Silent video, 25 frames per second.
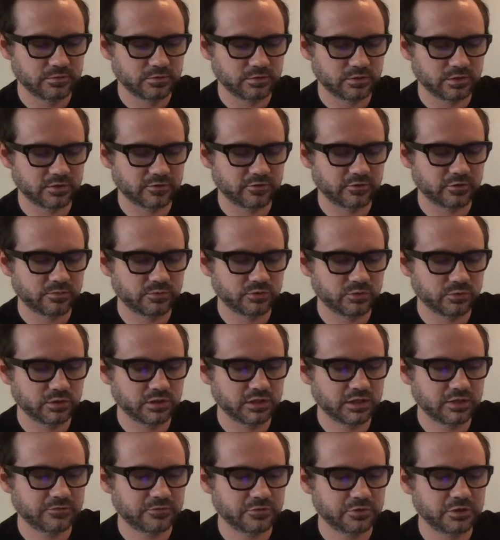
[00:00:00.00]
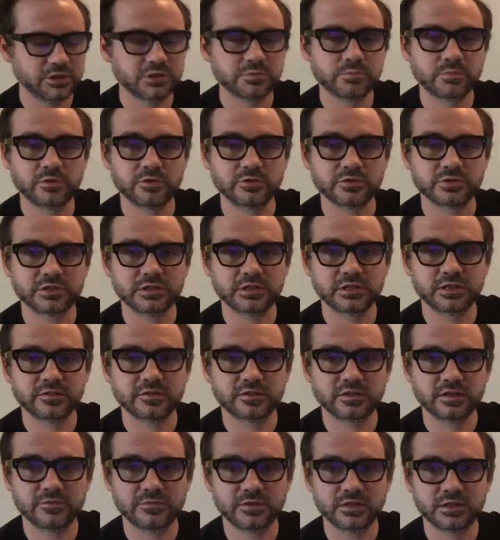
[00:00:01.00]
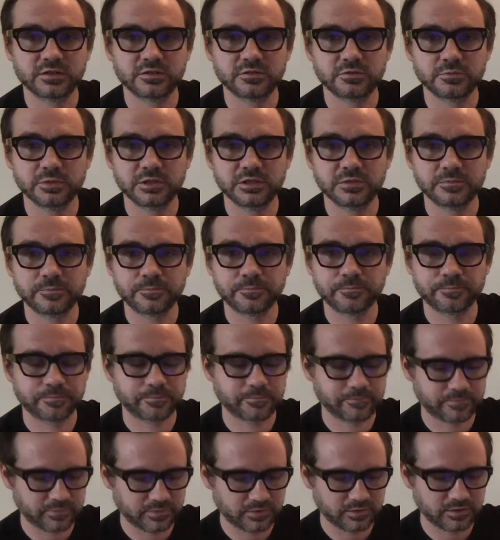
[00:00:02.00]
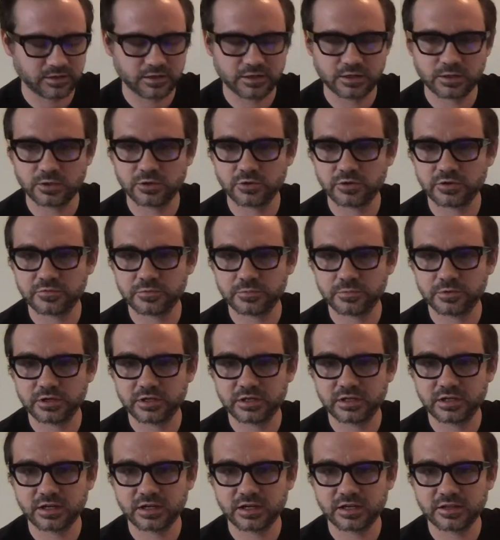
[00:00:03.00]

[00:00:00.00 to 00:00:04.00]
And so I'm doing that for each person that's giving to me. Hello, everybody. Hi